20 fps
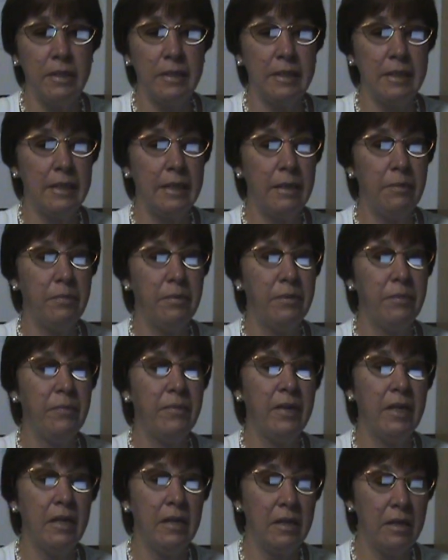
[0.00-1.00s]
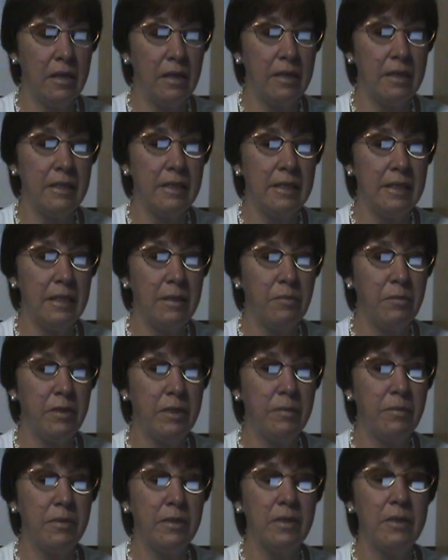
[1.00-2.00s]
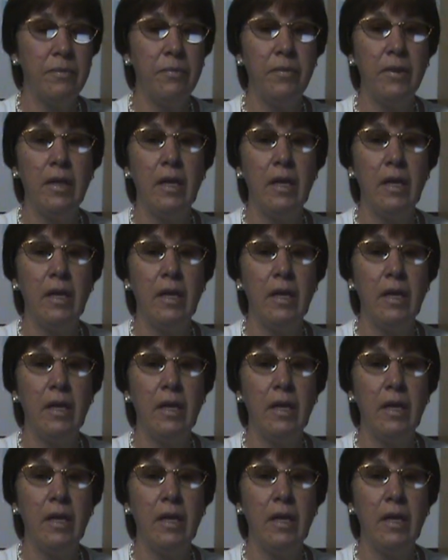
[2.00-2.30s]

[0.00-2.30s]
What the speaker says: sleep, and other symptoms.